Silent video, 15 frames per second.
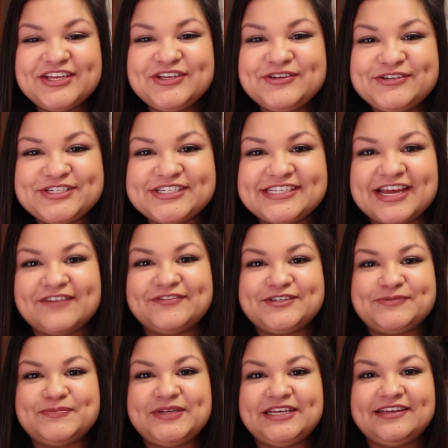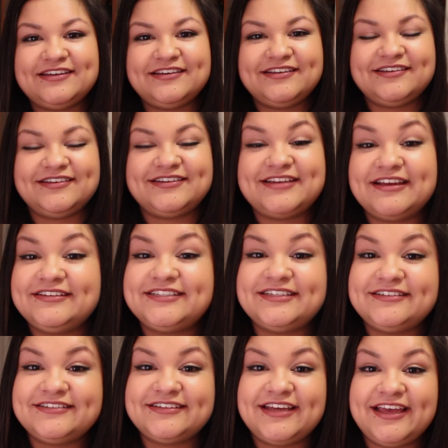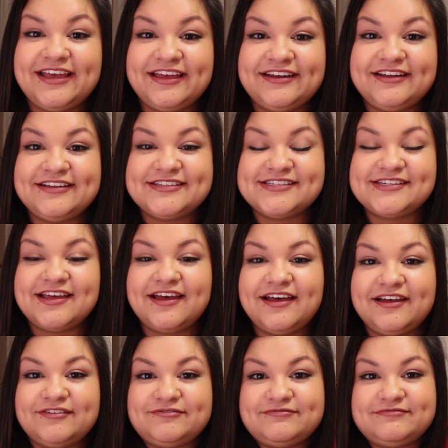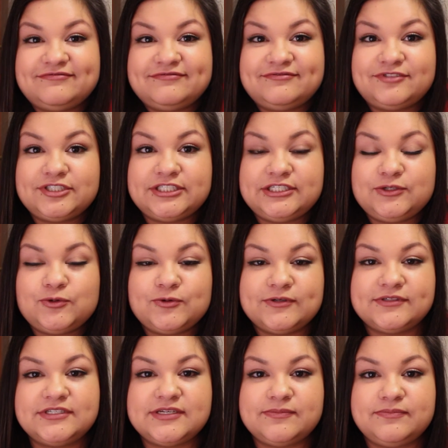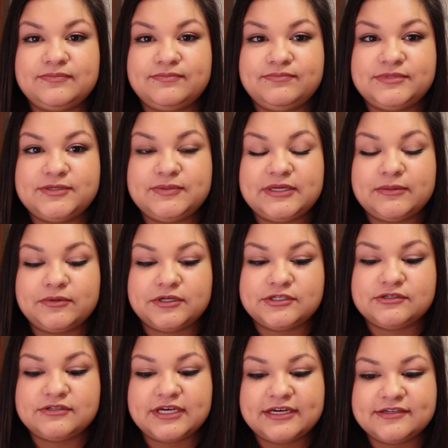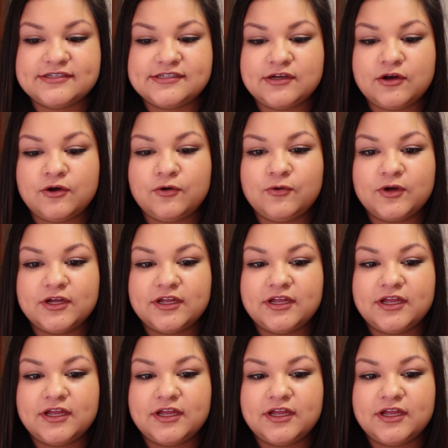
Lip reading: You just have to be connected, and it's really cool to be able to do that. So